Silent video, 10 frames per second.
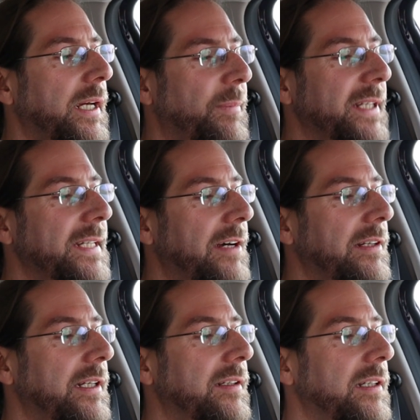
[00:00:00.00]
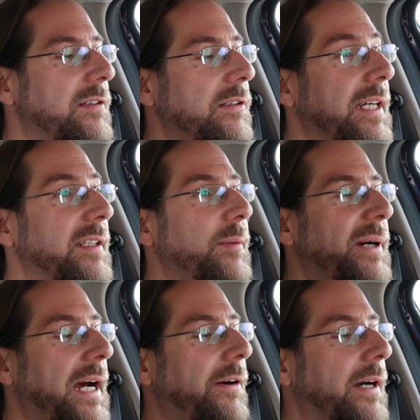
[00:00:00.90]
But now let's look at the
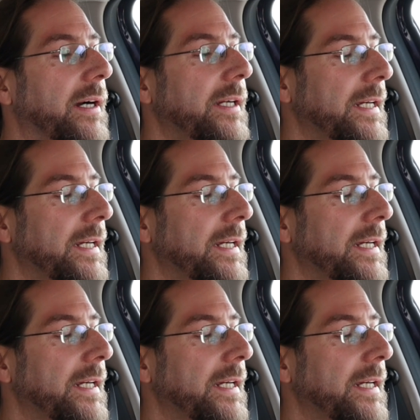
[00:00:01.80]
power.